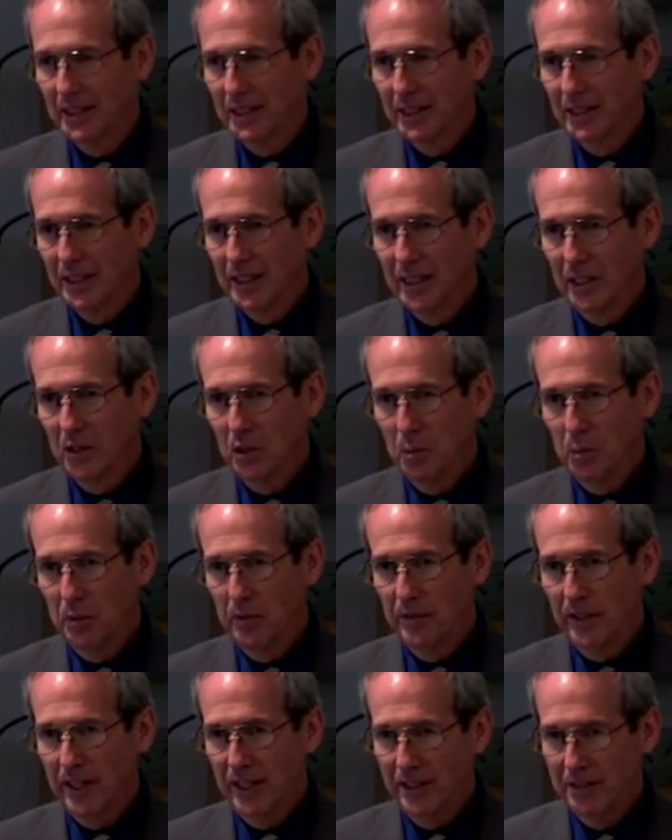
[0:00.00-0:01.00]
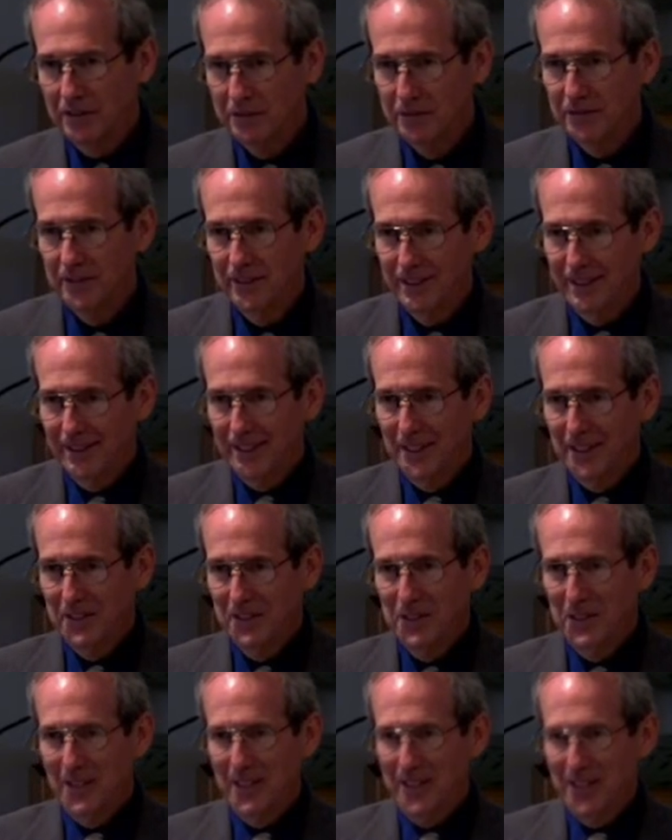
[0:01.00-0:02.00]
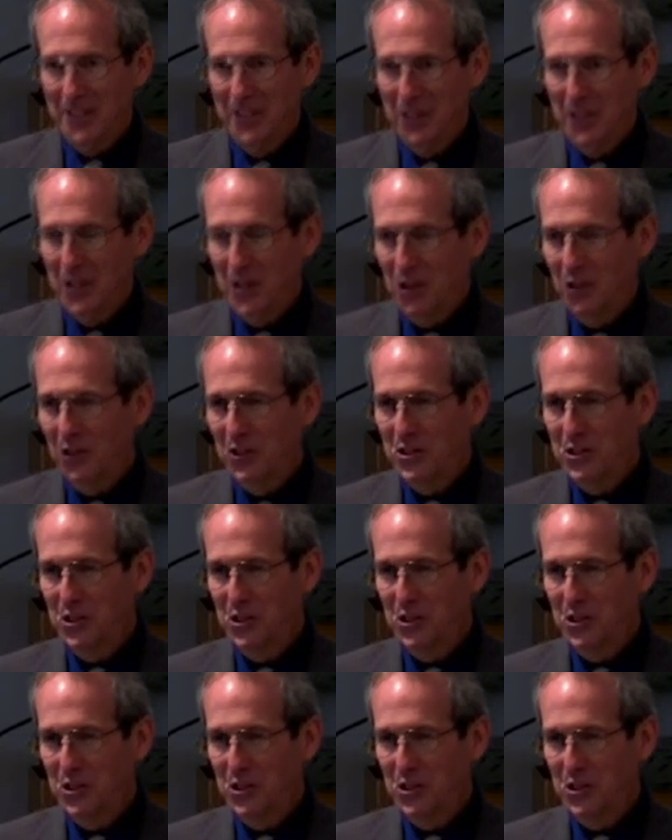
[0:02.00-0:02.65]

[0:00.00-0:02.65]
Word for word: And I hope if I've encouraged